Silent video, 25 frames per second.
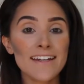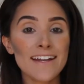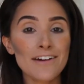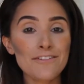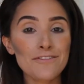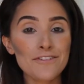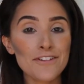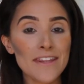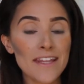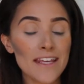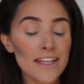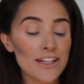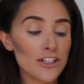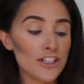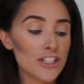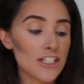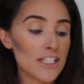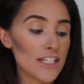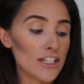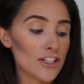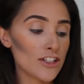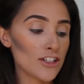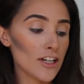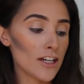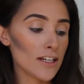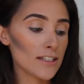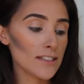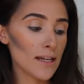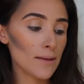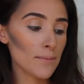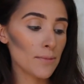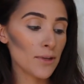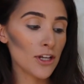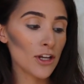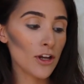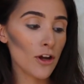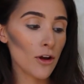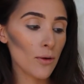now for the inner tear duct, I'm
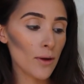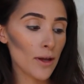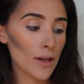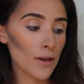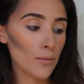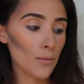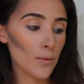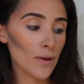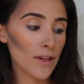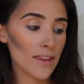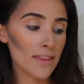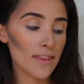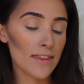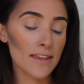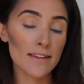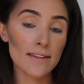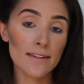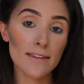going to go in with